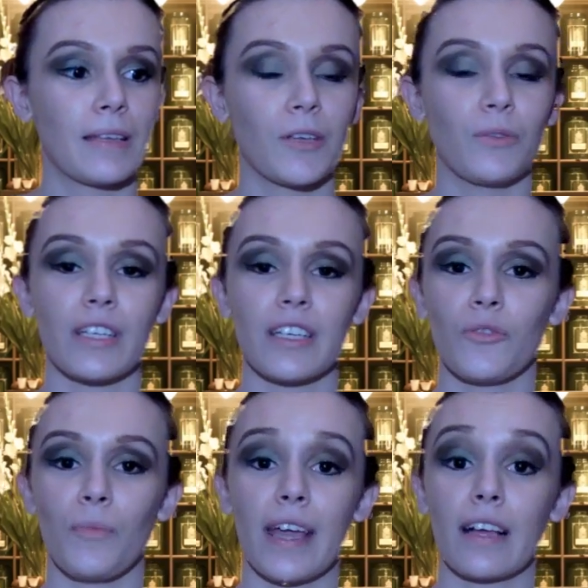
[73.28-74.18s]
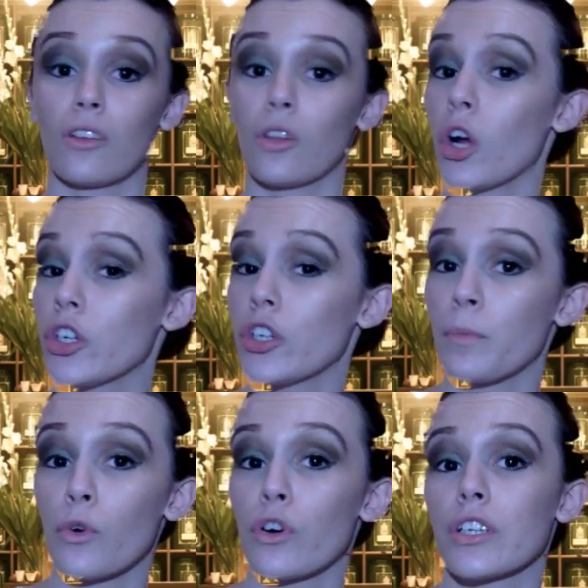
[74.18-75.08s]
use it to make larger
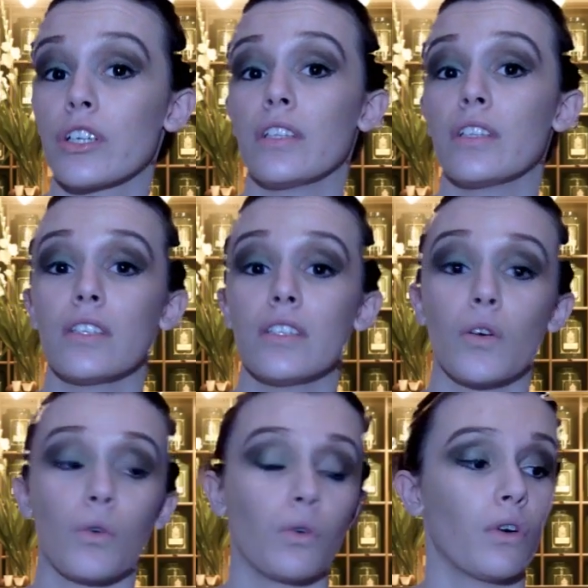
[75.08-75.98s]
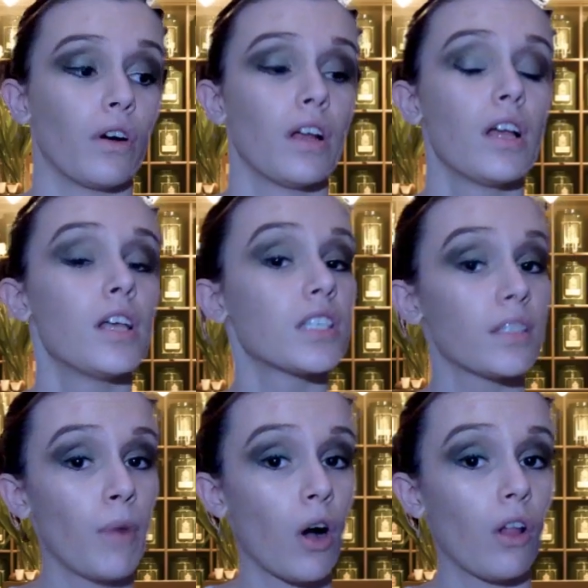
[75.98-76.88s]
portions or
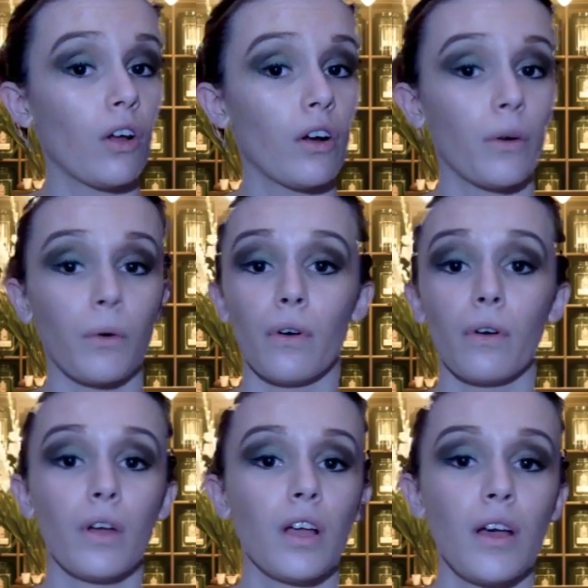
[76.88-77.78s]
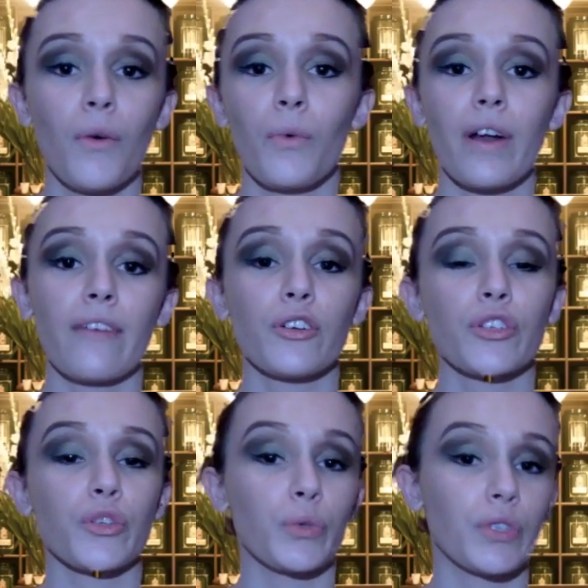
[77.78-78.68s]
smaller or whatever
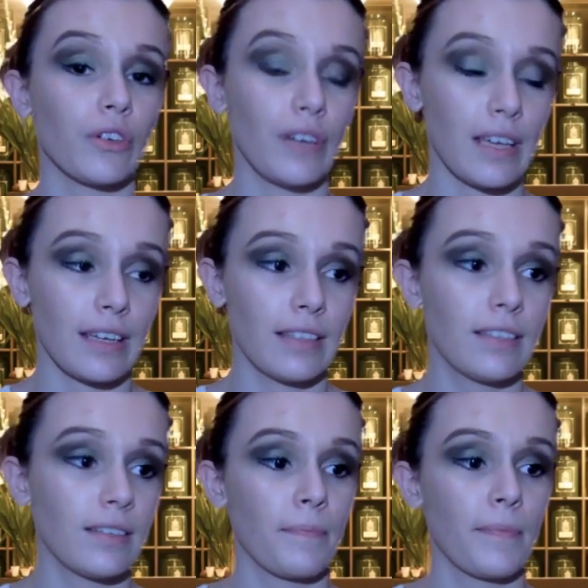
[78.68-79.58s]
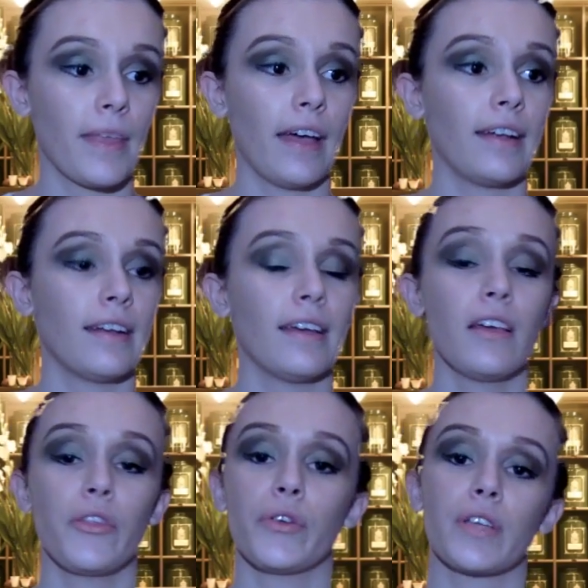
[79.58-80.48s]
suits your needs. And
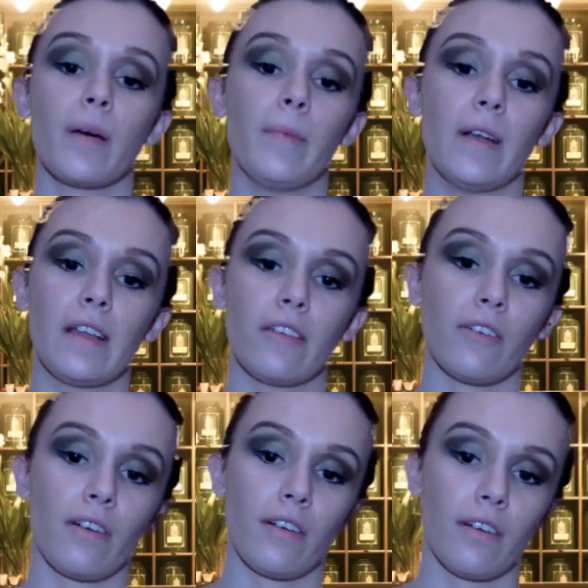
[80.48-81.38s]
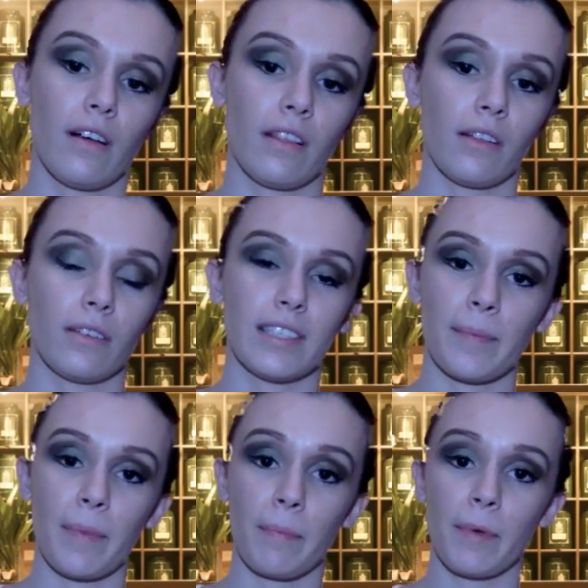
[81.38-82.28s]
those come in either a little
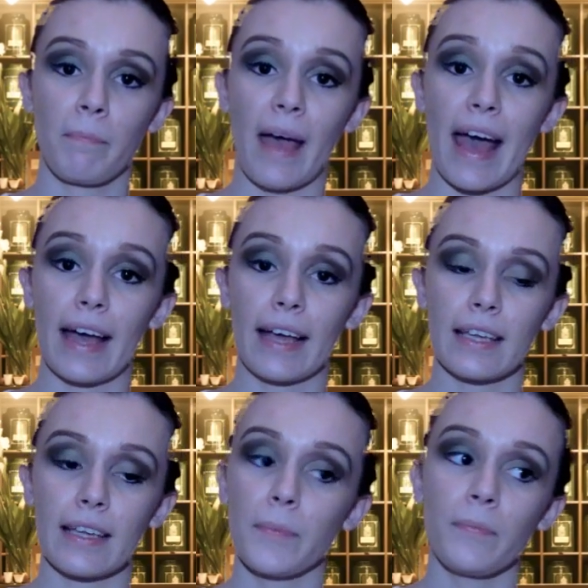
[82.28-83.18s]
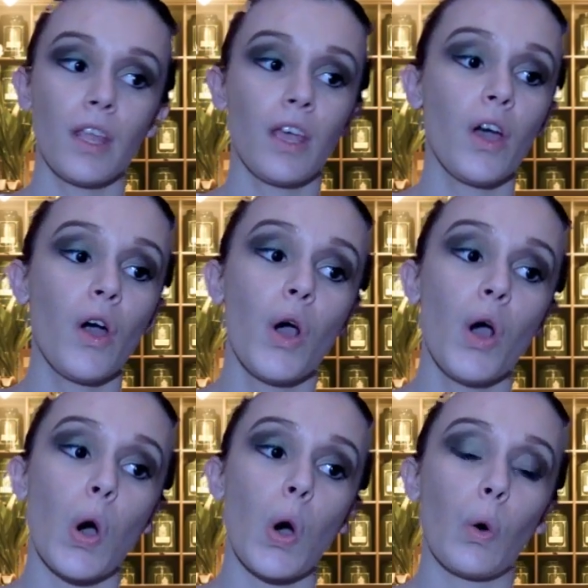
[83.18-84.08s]
zip-up baggie
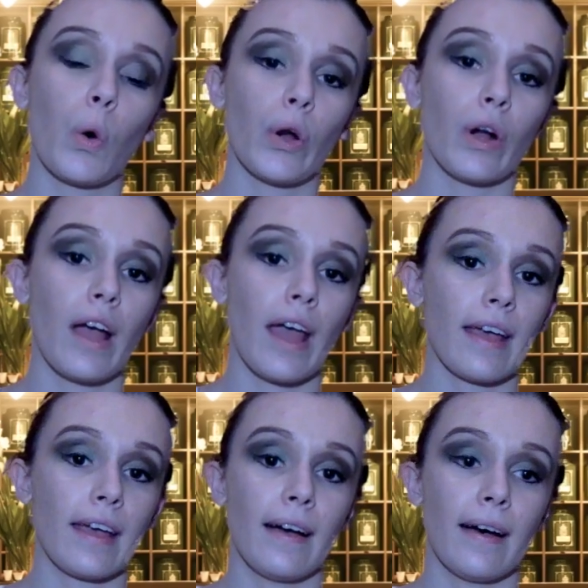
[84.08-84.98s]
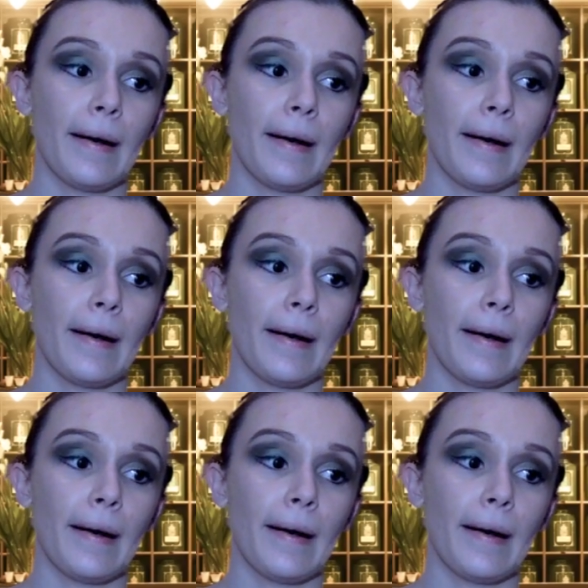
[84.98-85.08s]
or a